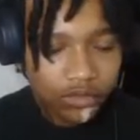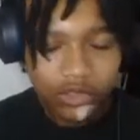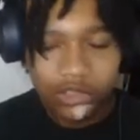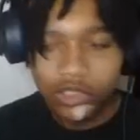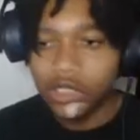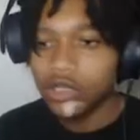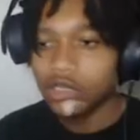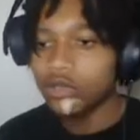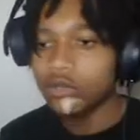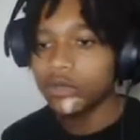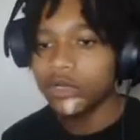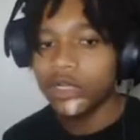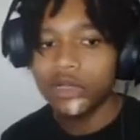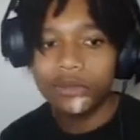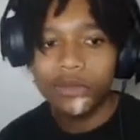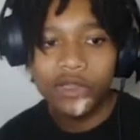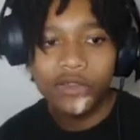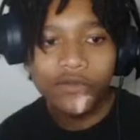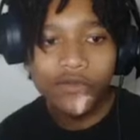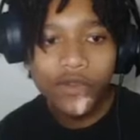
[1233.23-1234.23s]
go, bro.
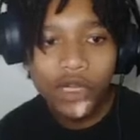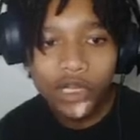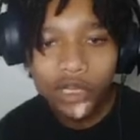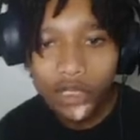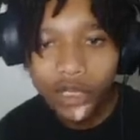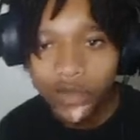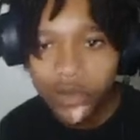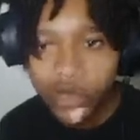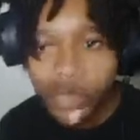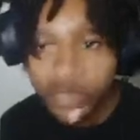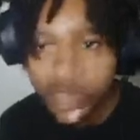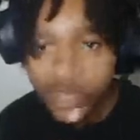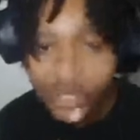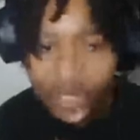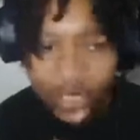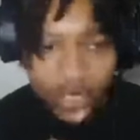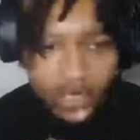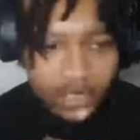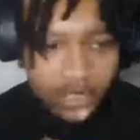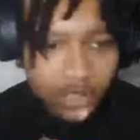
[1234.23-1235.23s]
Oh, this fucking green
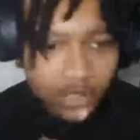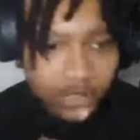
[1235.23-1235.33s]
shot.